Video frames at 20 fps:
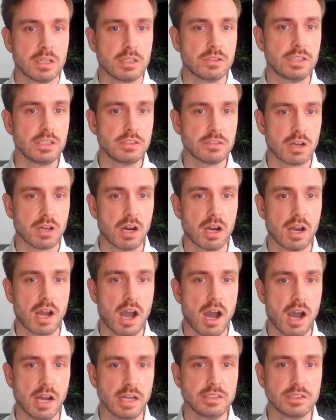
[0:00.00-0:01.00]
These are
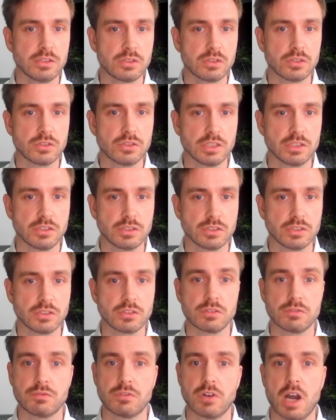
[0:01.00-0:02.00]
ideal
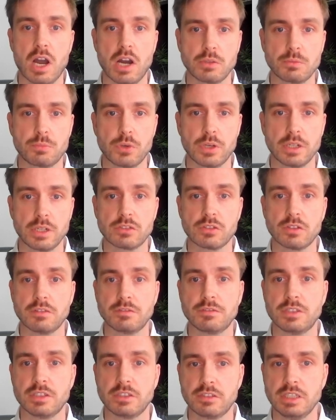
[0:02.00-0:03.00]
conditions for outbreaks
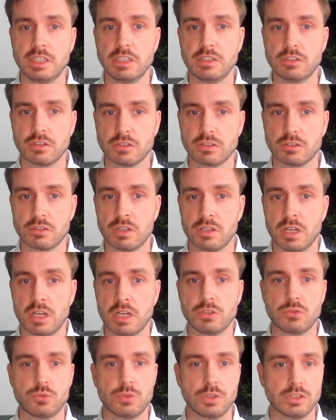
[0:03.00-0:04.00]
of diseases
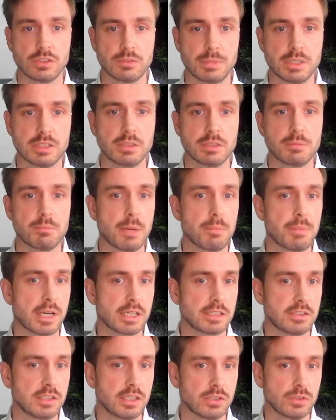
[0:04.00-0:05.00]
transmitted by
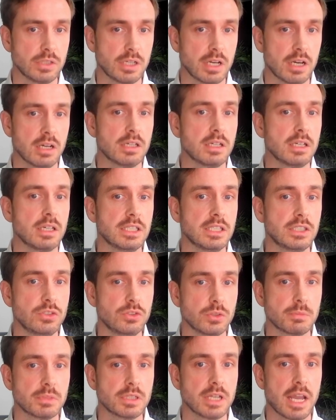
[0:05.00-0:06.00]
bacteria in
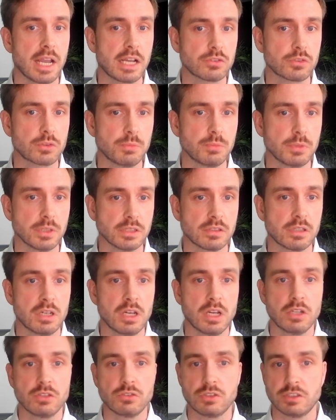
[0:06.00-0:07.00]
human excrement,
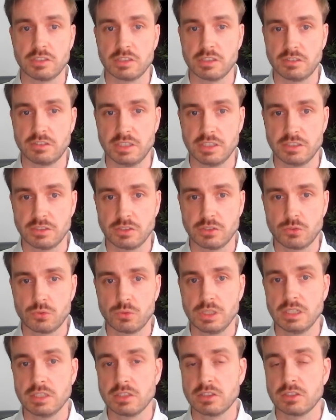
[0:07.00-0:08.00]
such as
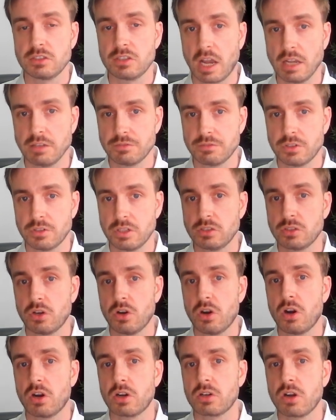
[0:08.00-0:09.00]
dysentery, typhoid,
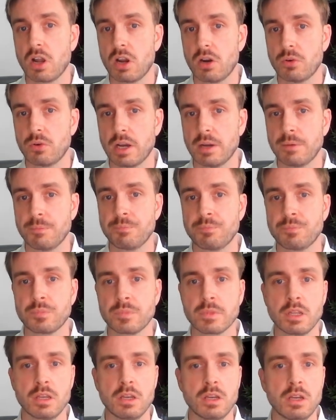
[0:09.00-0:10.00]
or cholera.
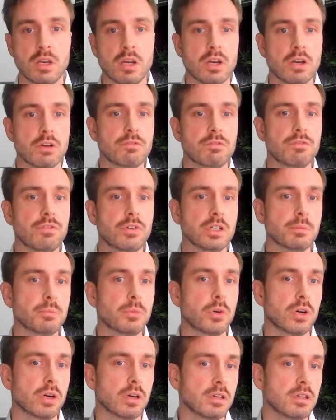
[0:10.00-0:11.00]

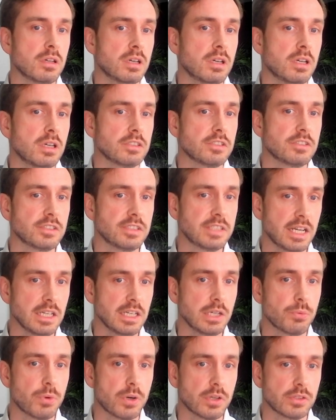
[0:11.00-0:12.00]
Furthermore,
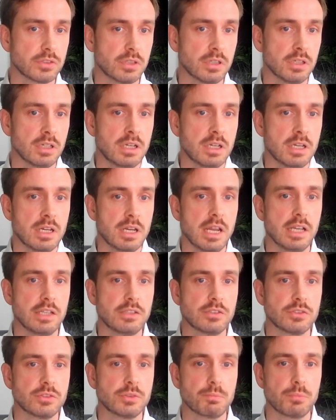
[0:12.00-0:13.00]
standing water
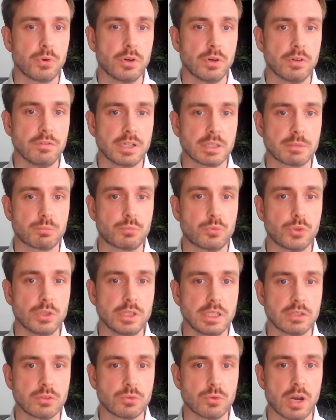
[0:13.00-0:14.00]
is the perfect
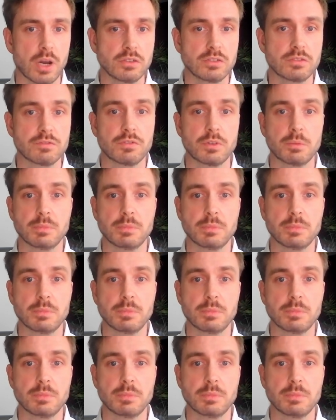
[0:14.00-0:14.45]
breeding ground for